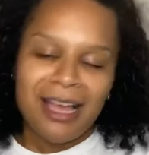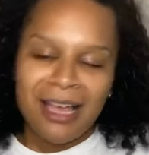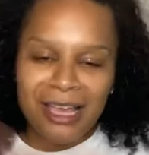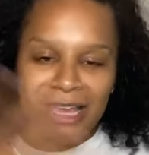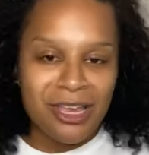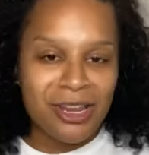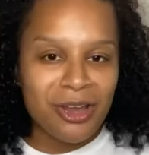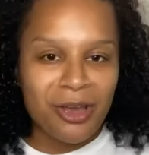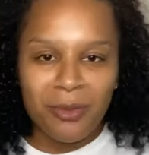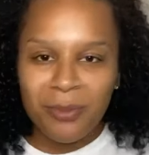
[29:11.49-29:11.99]
you
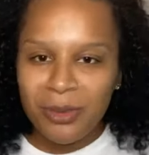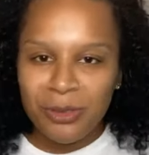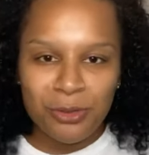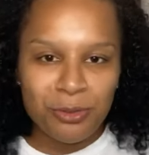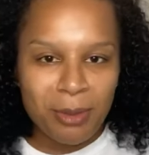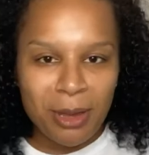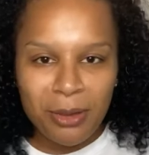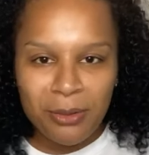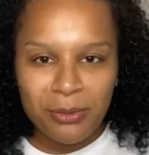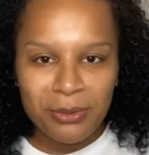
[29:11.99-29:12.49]
know, I went through
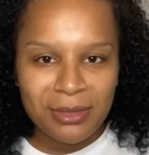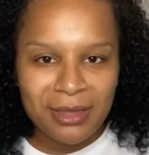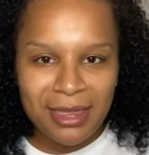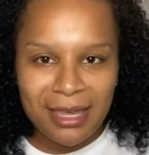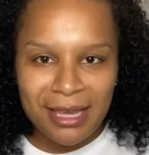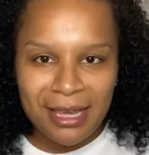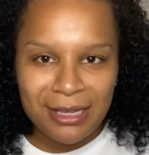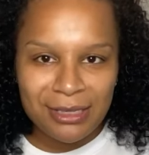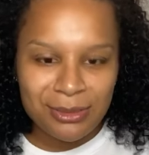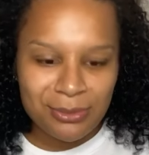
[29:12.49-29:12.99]
my own
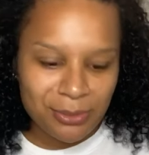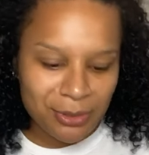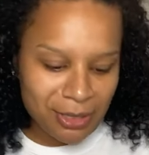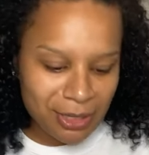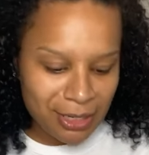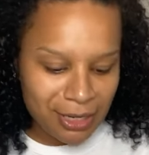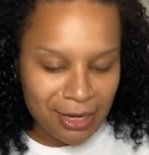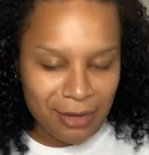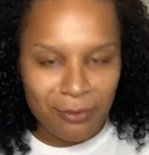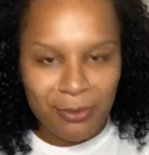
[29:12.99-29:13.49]
things
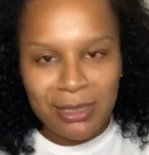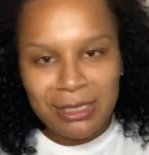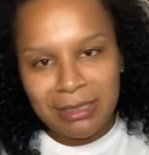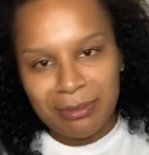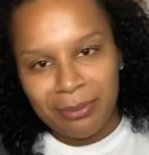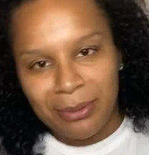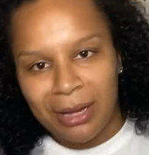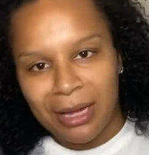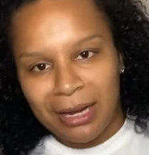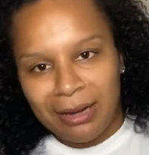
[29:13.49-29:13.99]
where I wasn't
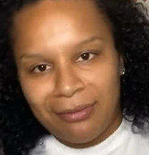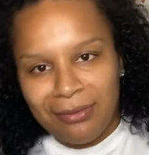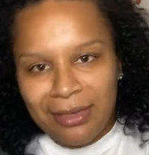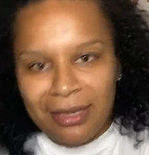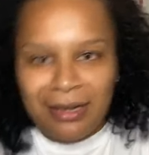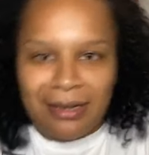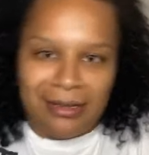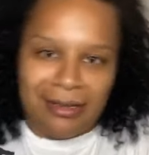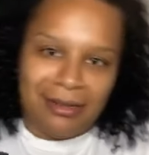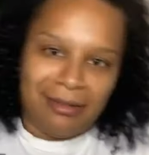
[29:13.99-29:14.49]
proud of it
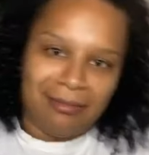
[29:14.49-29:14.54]
or